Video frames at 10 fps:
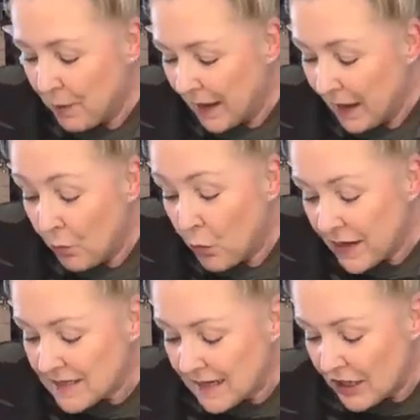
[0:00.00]
but it
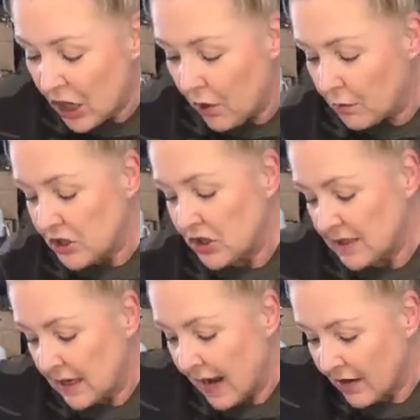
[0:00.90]
wasn't, you know, it was
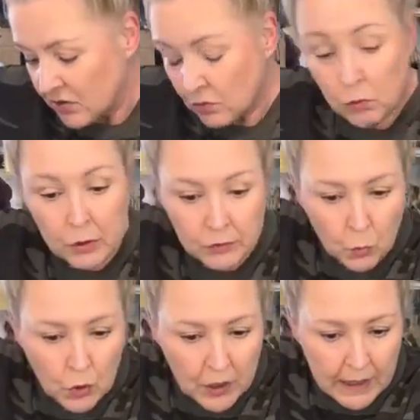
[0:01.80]
just a natural
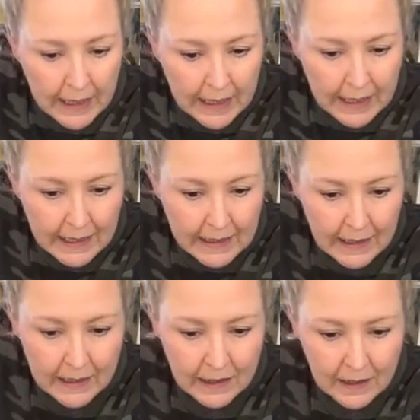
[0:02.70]
wood. And